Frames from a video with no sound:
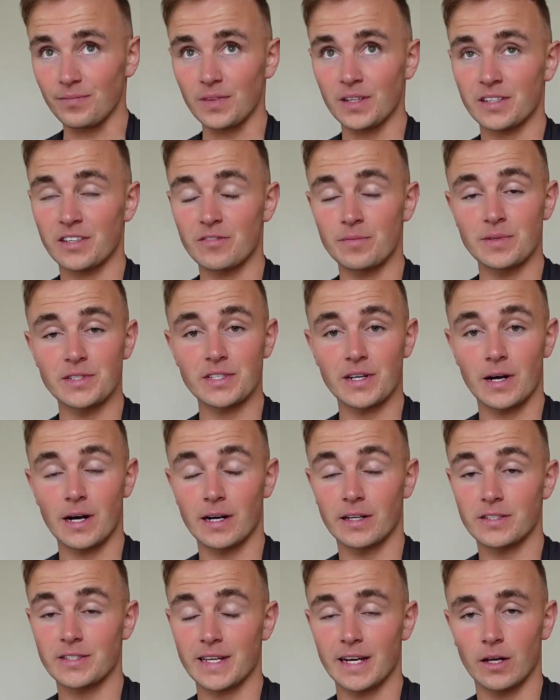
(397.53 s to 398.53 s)
giving me
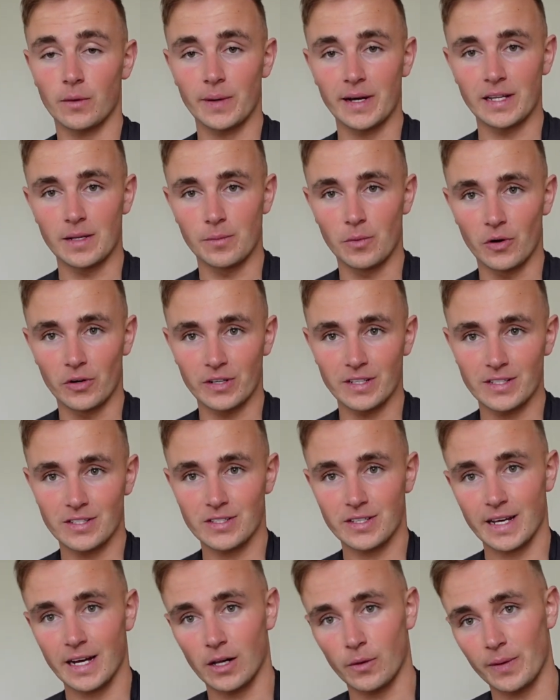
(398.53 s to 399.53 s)
scale weight in the morning,
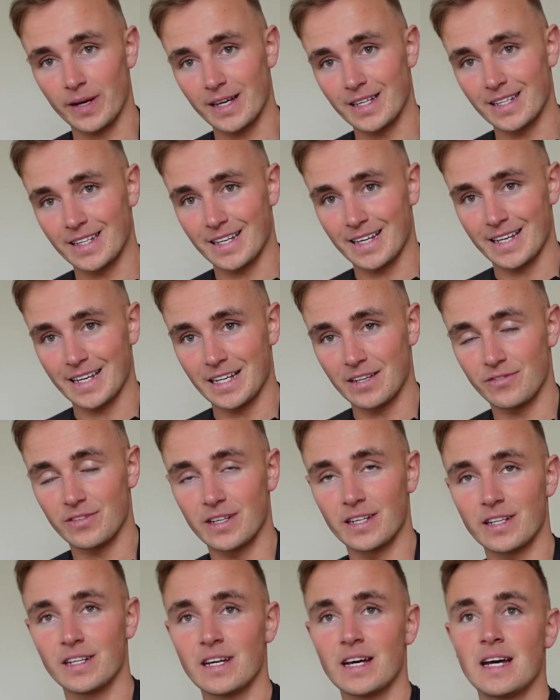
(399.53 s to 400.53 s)
scale weight in the
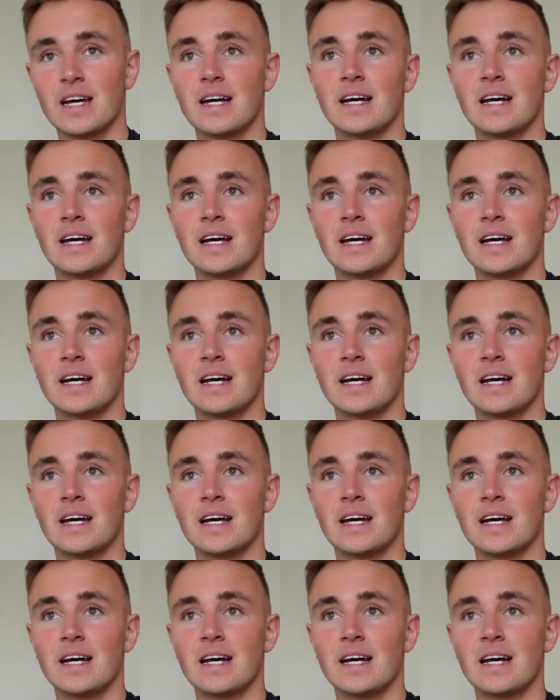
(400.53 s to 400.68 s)
evening.